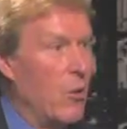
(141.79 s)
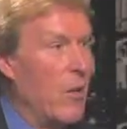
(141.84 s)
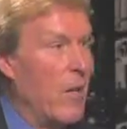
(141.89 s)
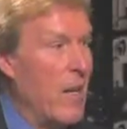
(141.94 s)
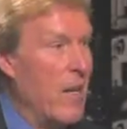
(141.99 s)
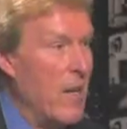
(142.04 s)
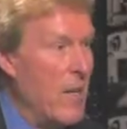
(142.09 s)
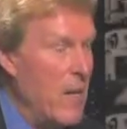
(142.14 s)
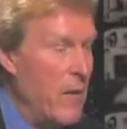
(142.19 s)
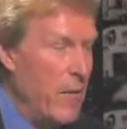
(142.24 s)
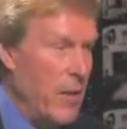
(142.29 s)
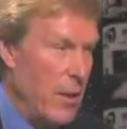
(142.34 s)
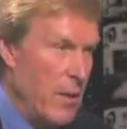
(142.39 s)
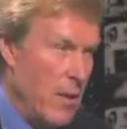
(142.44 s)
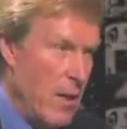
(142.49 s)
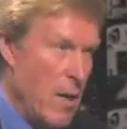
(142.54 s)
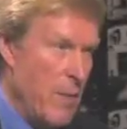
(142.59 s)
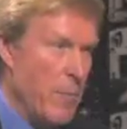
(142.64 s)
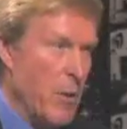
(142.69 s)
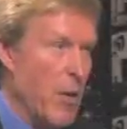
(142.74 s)
looking at even the
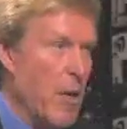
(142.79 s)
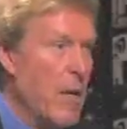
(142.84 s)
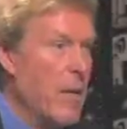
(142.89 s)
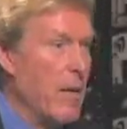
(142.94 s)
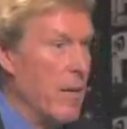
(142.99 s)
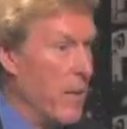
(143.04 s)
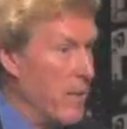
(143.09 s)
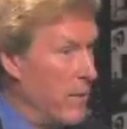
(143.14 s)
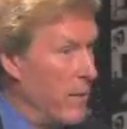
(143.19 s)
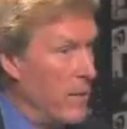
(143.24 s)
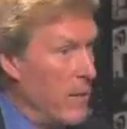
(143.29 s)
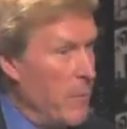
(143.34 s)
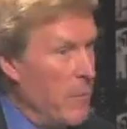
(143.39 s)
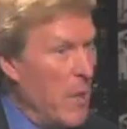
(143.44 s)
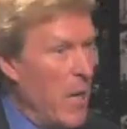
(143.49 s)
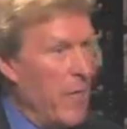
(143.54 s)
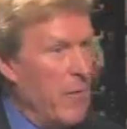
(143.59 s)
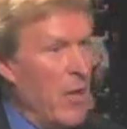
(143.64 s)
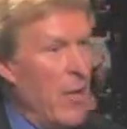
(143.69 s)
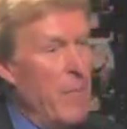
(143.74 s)
number. Doesn't seem
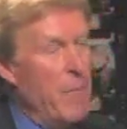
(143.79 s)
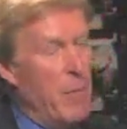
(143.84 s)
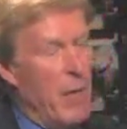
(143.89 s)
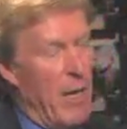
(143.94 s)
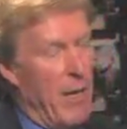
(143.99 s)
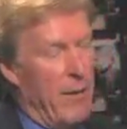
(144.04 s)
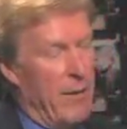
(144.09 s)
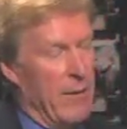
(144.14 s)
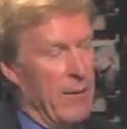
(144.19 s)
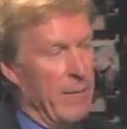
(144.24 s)
to have an impact.